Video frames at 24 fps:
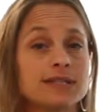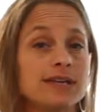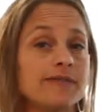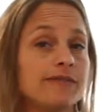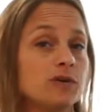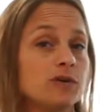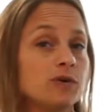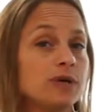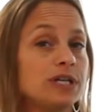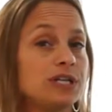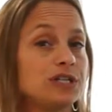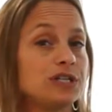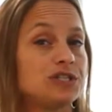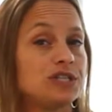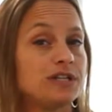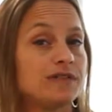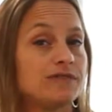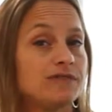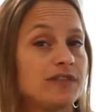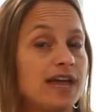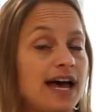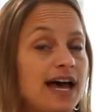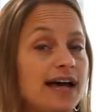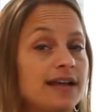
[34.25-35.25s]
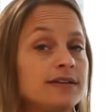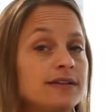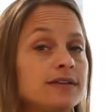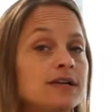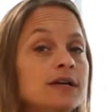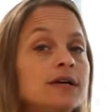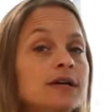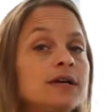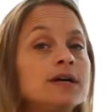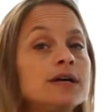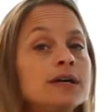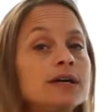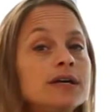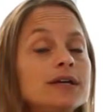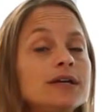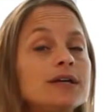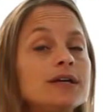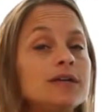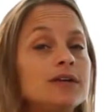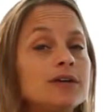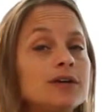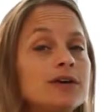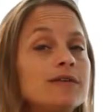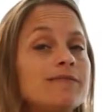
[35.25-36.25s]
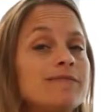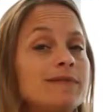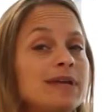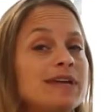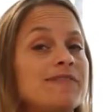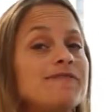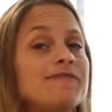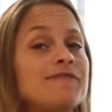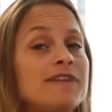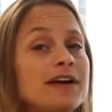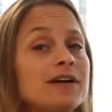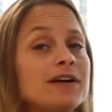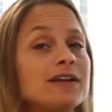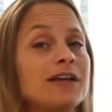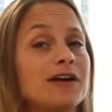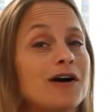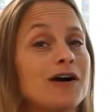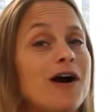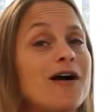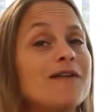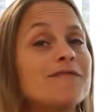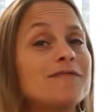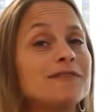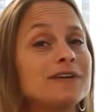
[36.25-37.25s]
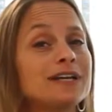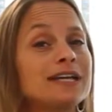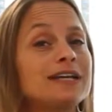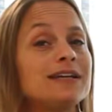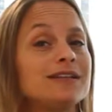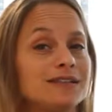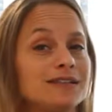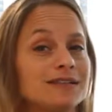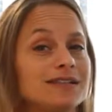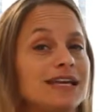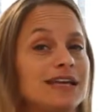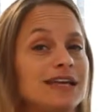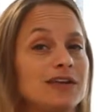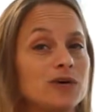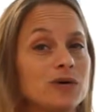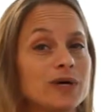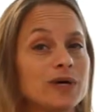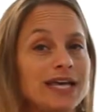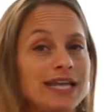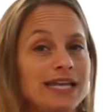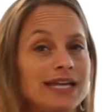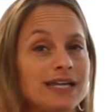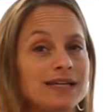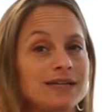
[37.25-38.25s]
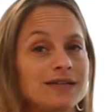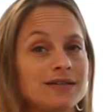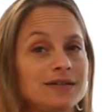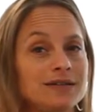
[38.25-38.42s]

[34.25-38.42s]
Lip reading: If you can achieve that, you can be fairly confident that you'll get in.